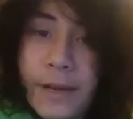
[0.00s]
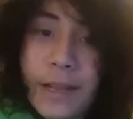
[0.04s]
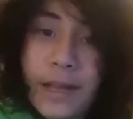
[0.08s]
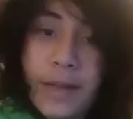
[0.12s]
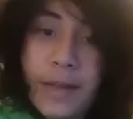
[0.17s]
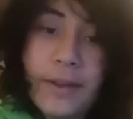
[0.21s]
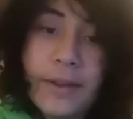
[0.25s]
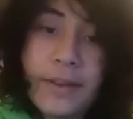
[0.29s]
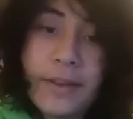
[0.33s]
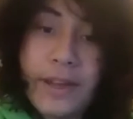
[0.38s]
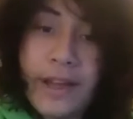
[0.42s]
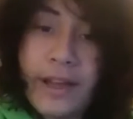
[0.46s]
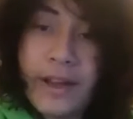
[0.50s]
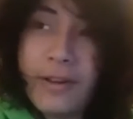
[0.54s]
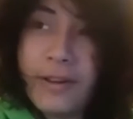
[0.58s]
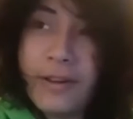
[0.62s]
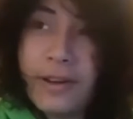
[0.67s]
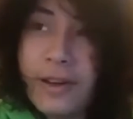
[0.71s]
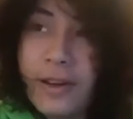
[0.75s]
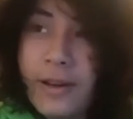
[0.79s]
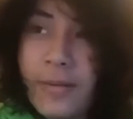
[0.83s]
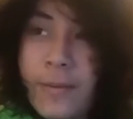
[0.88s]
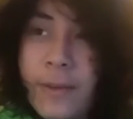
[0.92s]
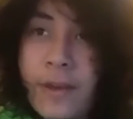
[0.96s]
it coming down,
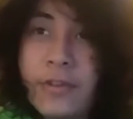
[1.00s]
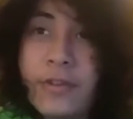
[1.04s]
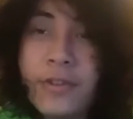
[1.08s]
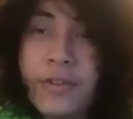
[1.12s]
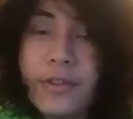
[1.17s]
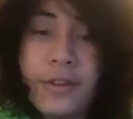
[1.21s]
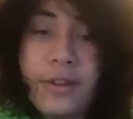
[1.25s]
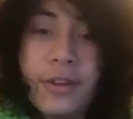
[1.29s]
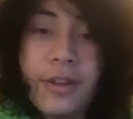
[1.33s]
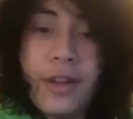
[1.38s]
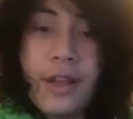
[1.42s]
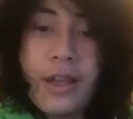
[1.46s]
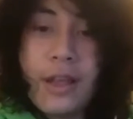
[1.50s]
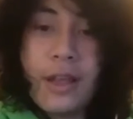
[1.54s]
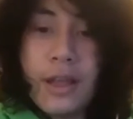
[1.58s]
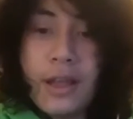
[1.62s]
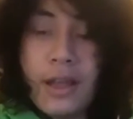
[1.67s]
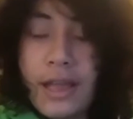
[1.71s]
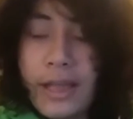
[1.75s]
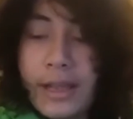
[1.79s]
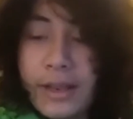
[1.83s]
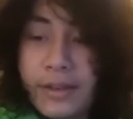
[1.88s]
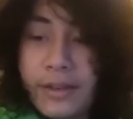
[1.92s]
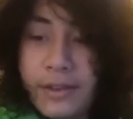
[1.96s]
and it measured
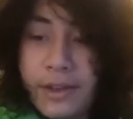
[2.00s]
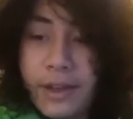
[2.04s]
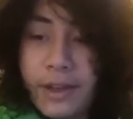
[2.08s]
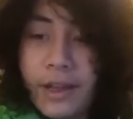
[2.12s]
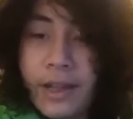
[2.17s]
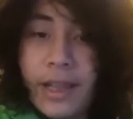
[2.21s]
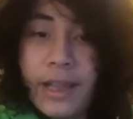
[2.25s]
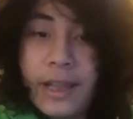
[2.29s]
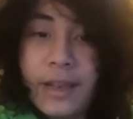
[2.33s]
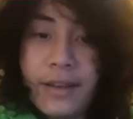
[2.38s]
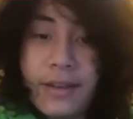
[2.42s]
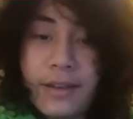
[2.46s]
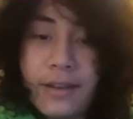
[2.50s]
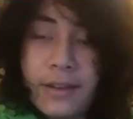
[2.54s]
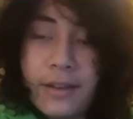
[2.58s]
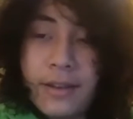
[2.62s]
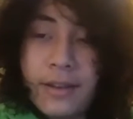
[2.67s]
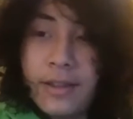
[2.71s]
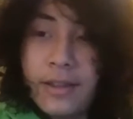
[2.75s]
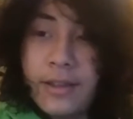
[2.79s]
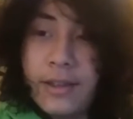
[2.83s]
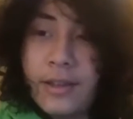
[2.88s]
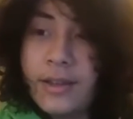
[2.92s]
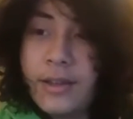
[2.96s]
its height and
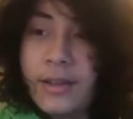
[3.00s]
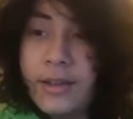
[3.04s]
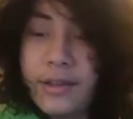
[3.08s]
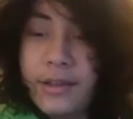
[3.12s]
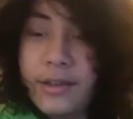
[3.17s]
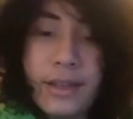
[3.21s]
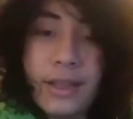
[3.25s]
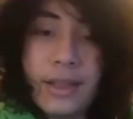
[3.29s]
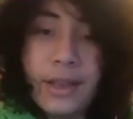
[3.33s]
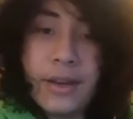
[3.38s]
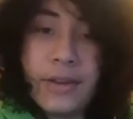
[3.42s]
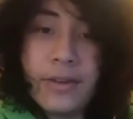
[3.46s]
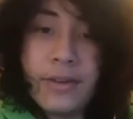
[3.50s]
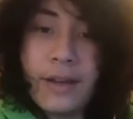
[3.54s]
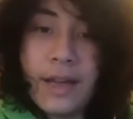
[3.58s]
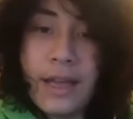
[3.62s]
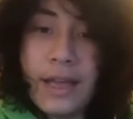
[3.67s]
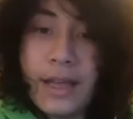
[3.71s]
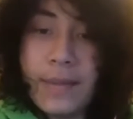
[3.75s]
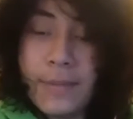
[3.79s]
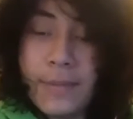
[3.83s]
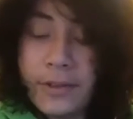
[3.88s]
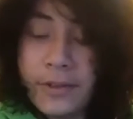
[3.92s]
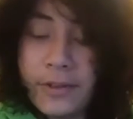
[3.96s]

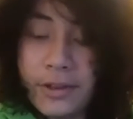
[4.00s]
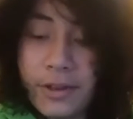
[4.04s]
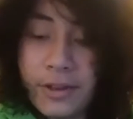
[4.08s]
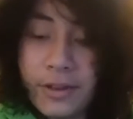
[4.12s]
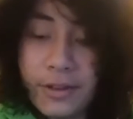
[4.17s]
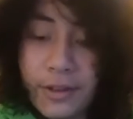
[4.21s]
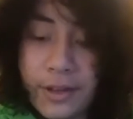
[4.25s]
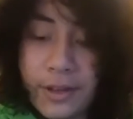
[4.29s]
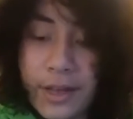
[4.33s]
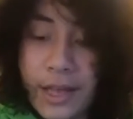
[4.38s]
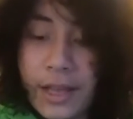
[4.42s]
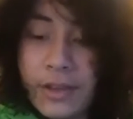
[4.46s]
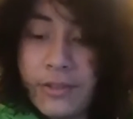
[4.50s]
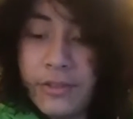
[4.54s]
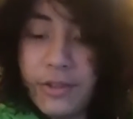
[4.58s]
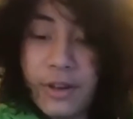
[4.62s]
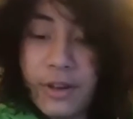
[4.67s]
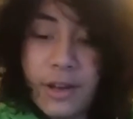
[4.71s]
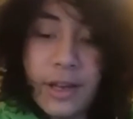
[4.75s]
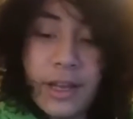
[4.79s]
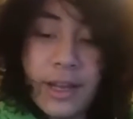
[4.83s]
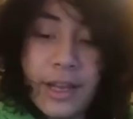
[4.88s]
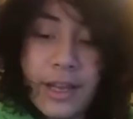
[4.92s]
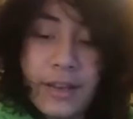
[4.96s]
it measured its location,
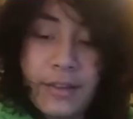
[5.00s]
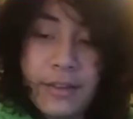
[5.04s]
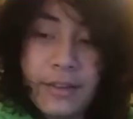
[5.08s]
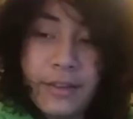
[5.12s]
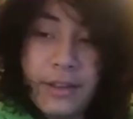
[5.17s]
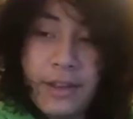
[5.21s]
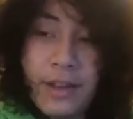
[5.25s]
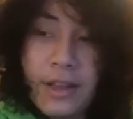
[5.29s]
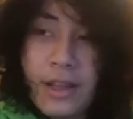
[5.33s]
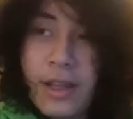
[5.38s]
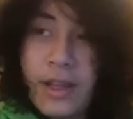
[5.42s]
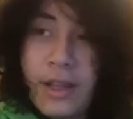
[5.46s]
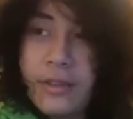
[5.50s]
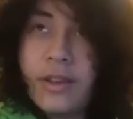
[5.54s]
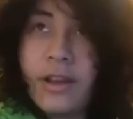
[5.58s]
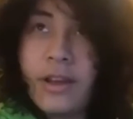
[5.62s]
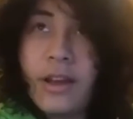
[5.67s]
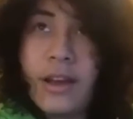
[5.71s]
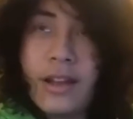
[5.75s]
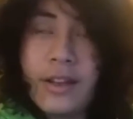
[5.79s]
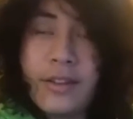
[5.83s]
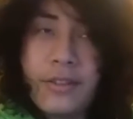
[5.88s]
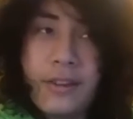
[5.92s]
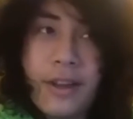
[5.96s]
height,
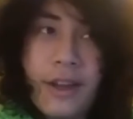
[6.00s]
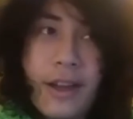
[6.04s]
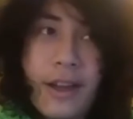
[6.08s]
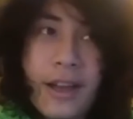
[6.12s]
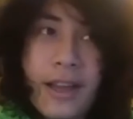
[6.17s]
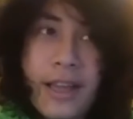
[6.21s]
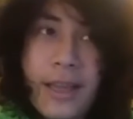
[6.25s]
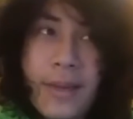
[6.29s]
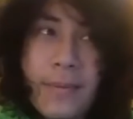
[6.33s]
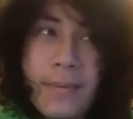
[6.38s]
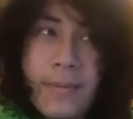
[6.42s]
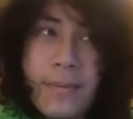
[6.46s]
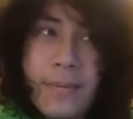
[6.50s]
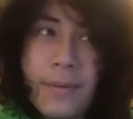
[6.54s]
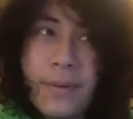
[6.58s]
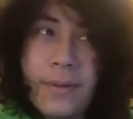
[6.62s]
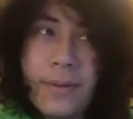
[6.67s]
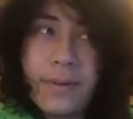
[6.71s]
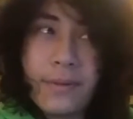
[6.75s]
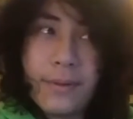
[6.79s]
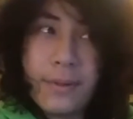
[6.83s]
time,